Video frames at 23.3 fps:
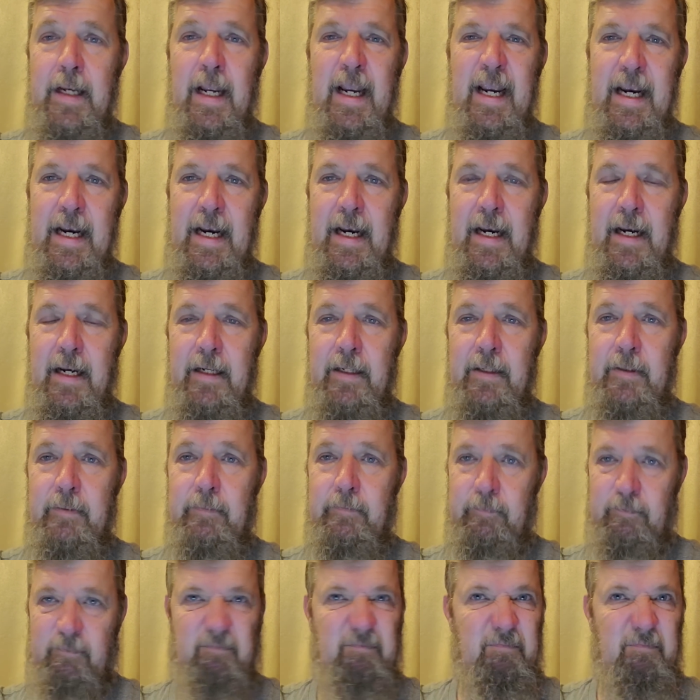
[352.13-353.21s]
And
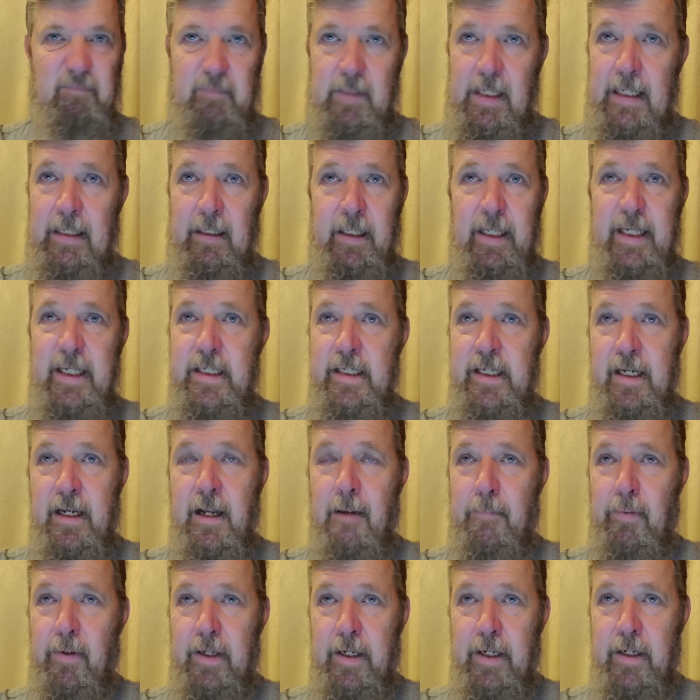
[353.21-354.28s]
at least a
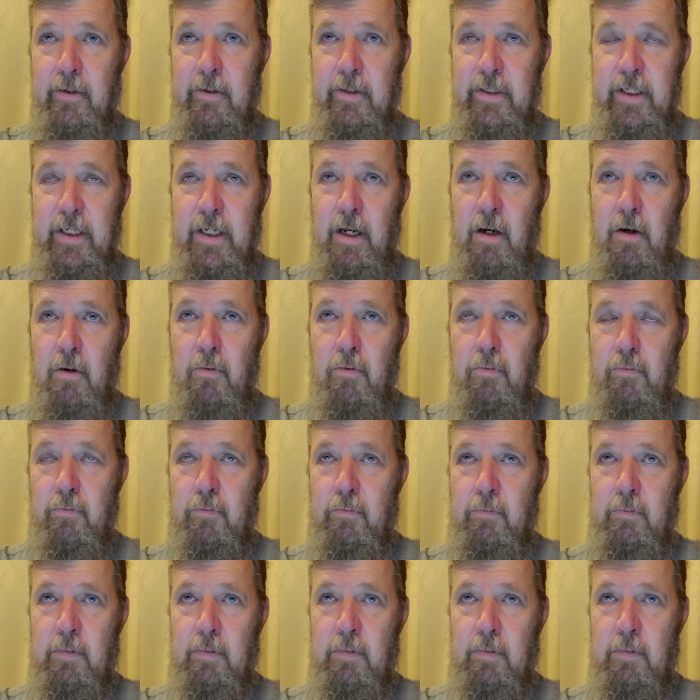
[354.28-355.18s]
couple of years ago,